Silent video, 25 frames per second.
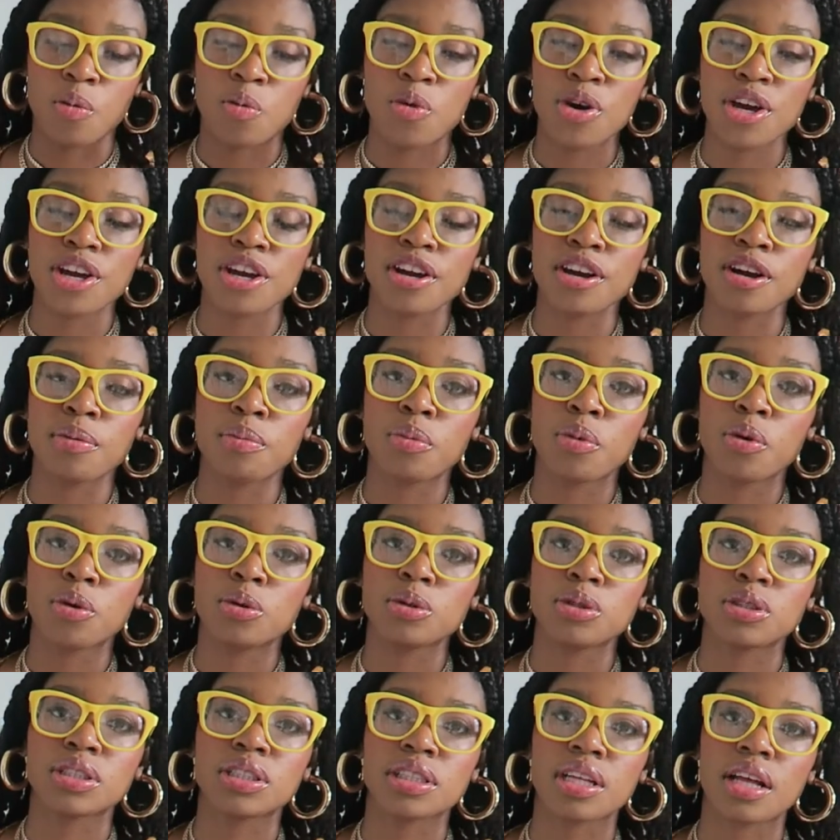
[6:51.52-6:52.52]
We are
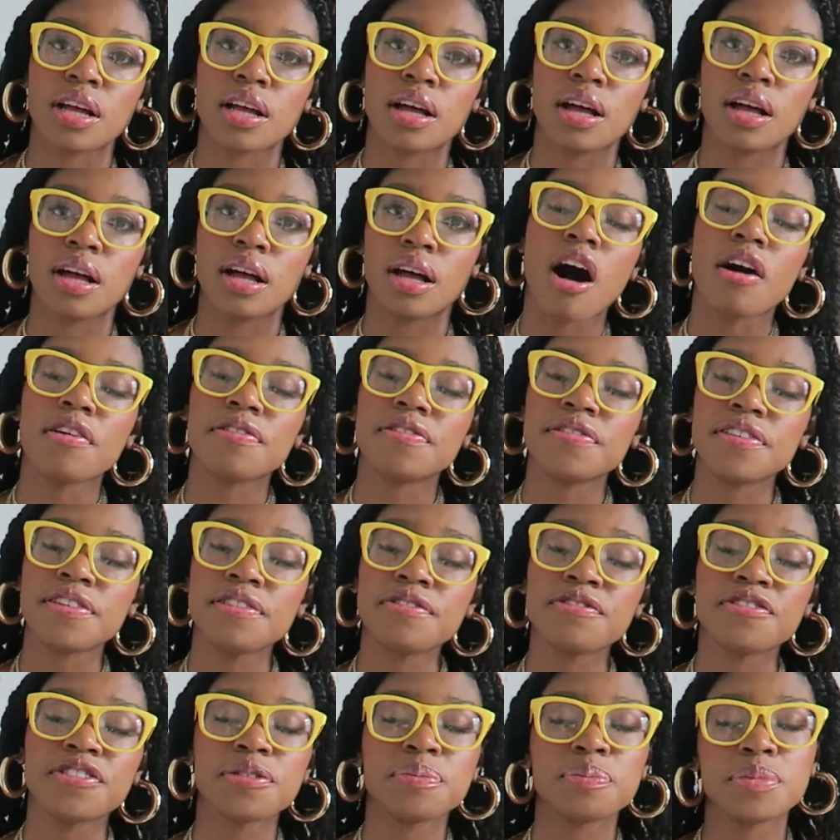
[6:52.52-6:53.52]
most
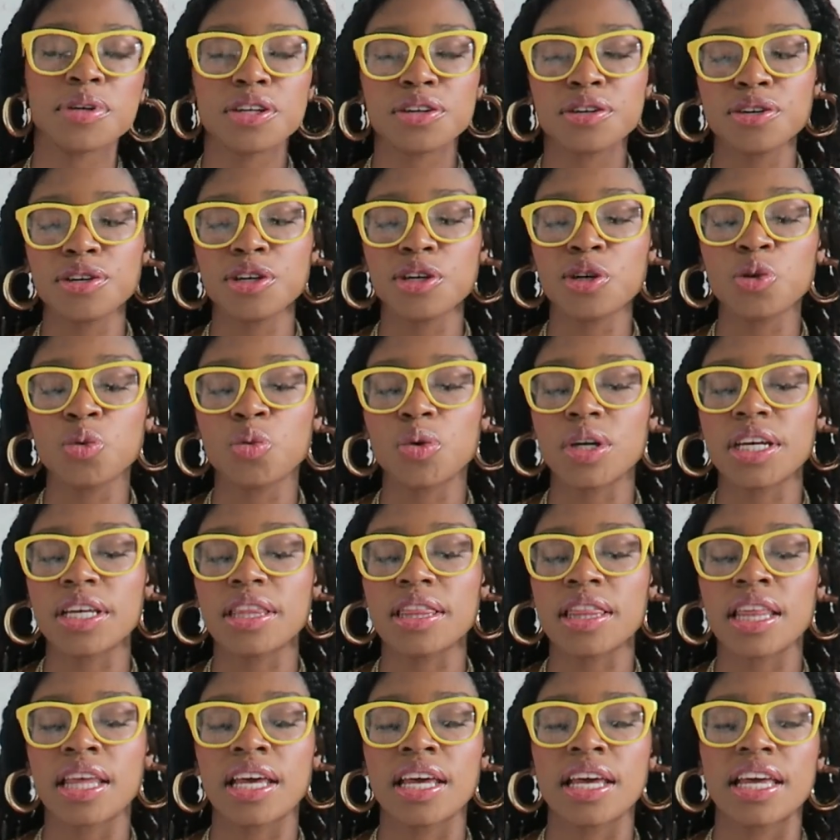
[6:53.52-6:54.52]
often familiar
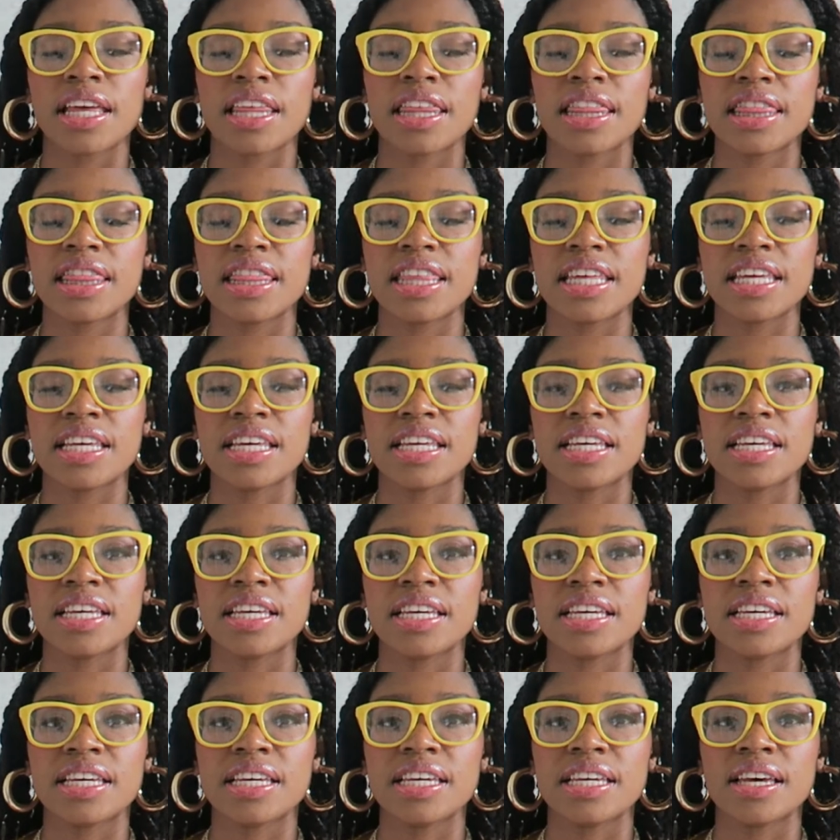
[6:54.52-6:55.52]
with
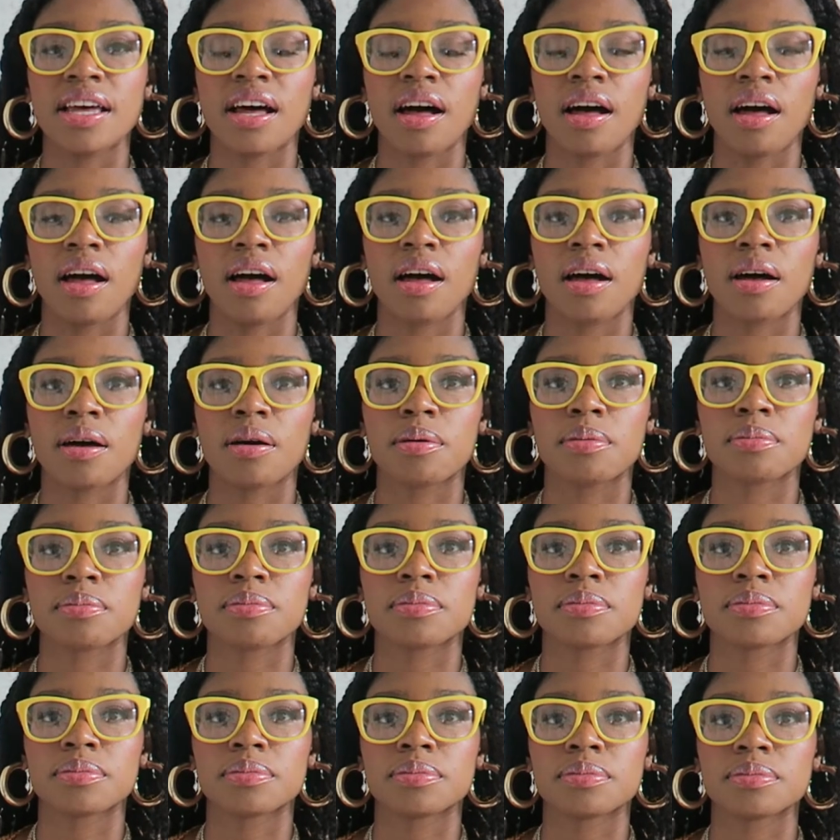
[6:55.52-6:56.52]
the
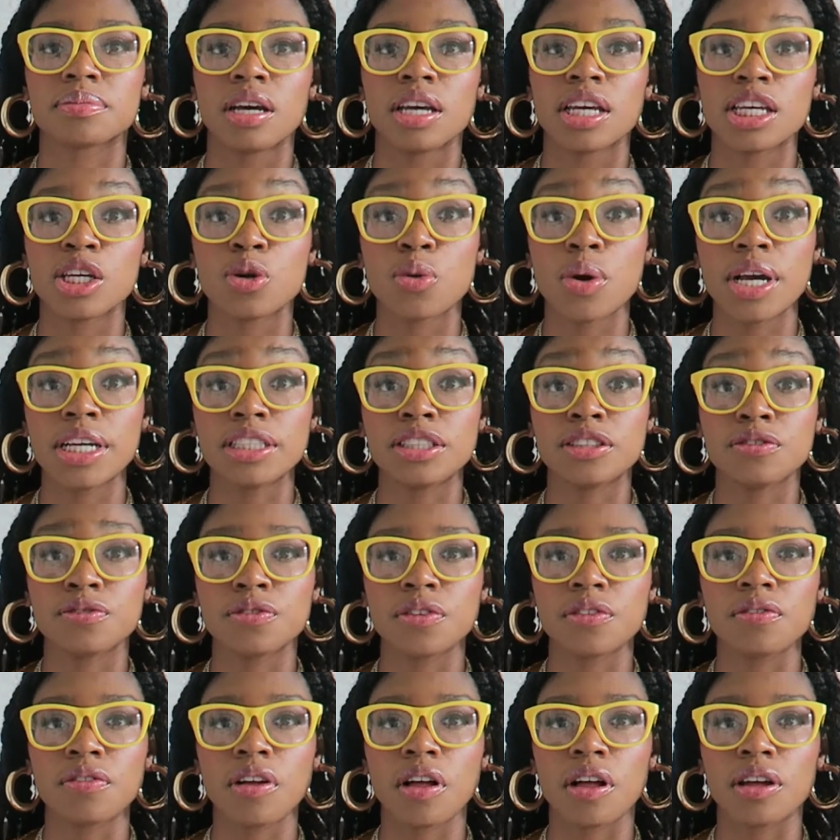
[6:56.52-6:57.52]
equation
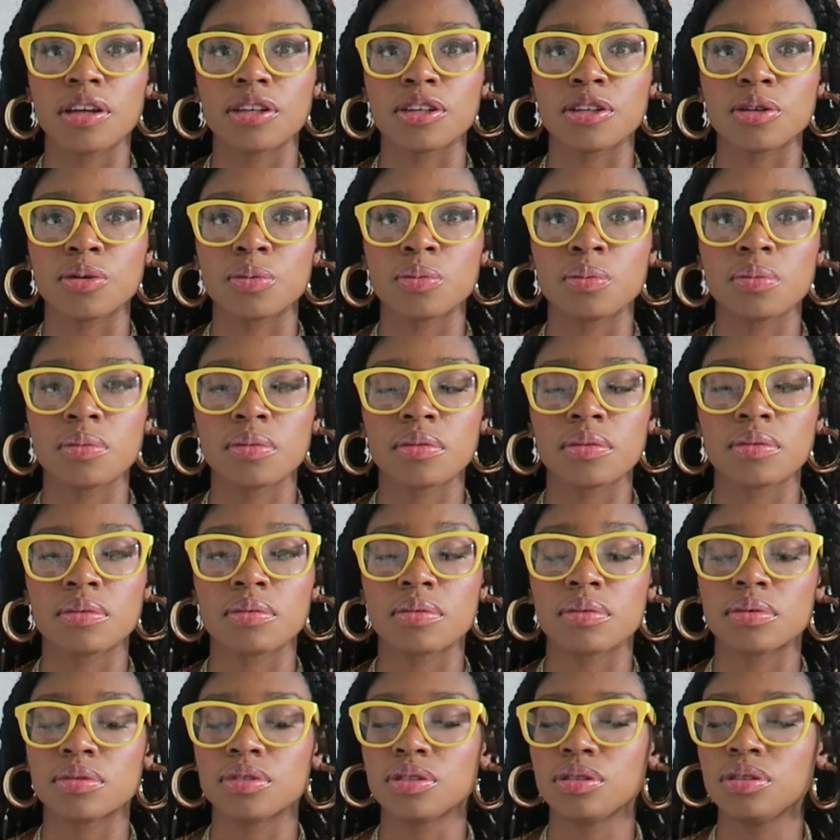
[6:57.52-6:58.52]
for volume,
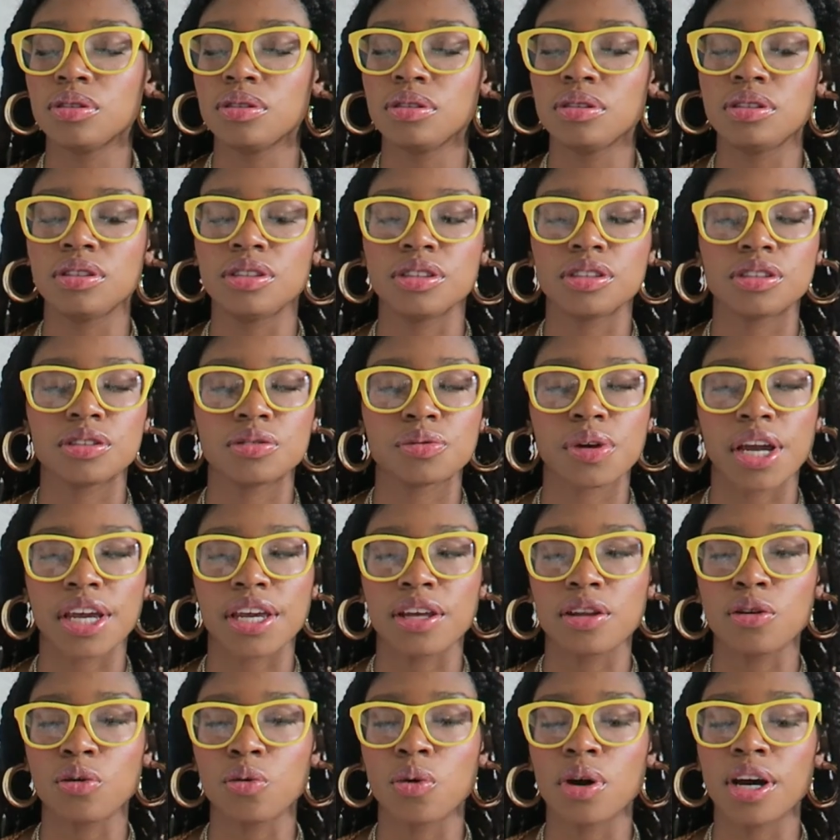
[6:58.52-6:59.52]
just a
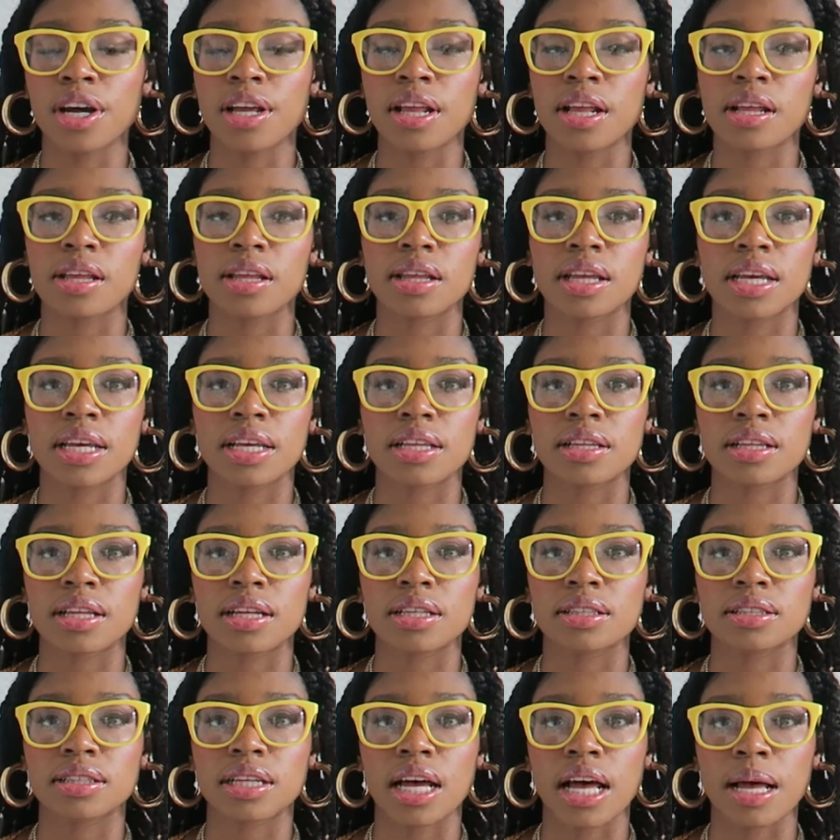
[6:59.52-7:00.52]
regular one: length
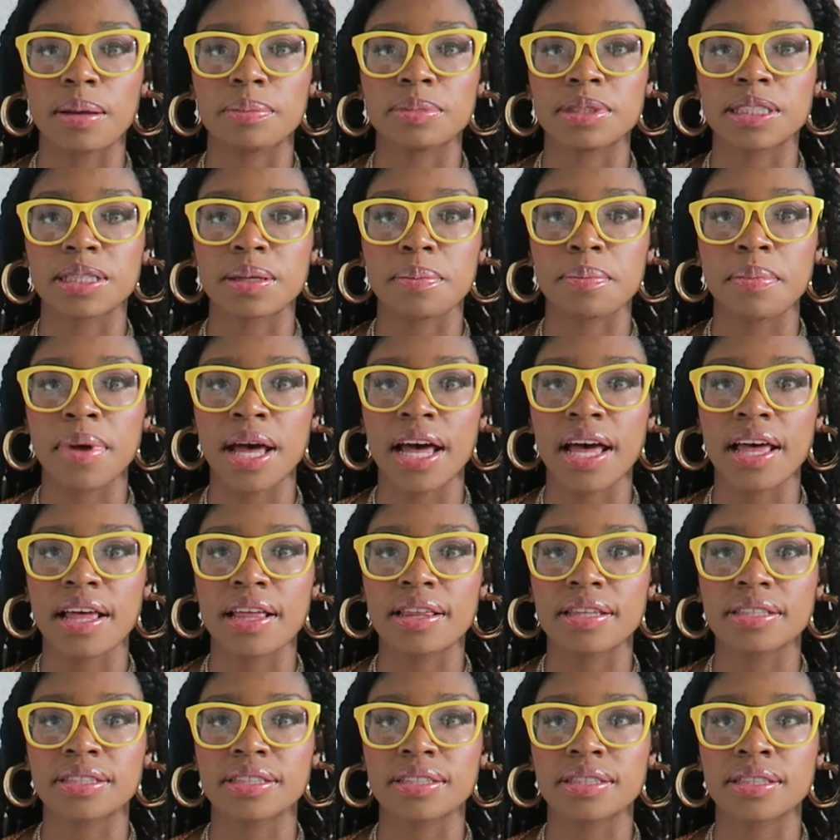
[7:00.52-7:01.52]
times
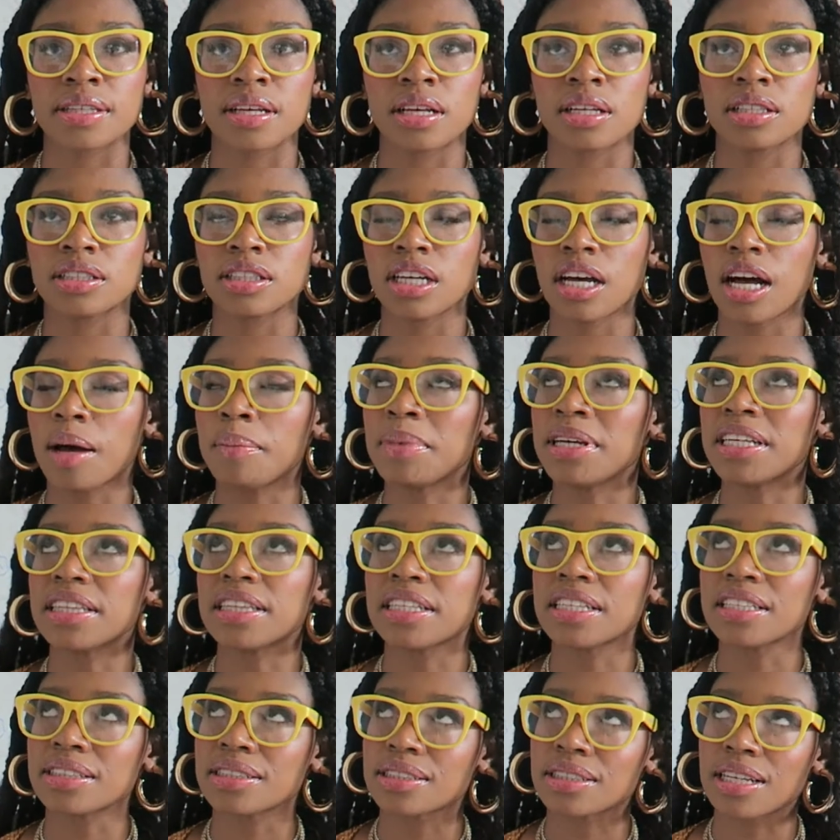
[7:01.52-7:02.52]
mass,
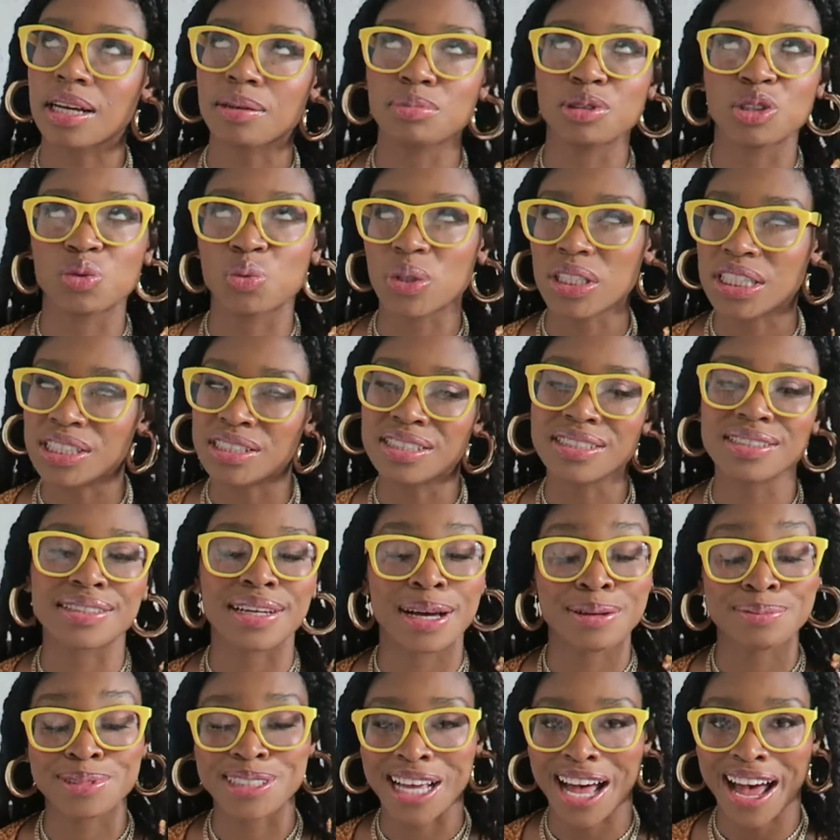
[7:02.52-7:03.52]
length times width
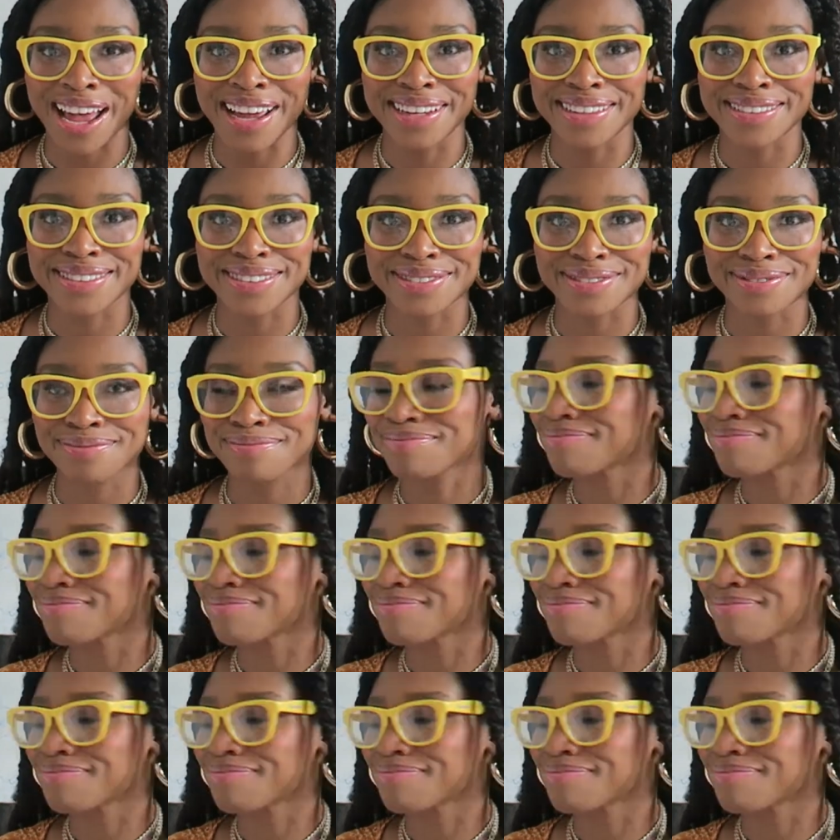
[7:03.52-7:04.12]
times height.